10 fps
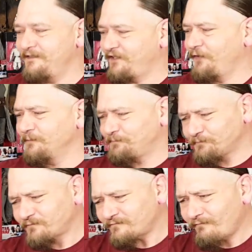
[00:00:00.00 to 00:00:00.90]
So
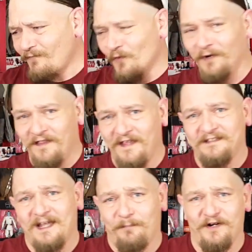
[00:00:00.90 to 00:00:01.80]
one of the
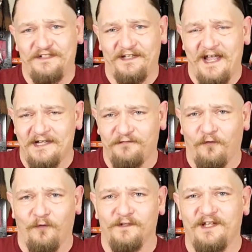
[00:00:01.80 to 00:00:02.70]
things I personally asked
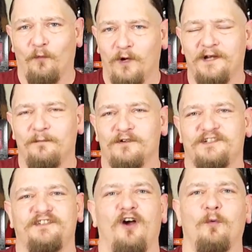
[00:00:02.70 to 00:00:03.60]
for was I wanted more
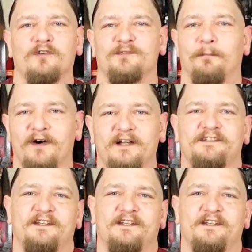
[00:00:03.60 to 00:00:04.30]
Star Wars books.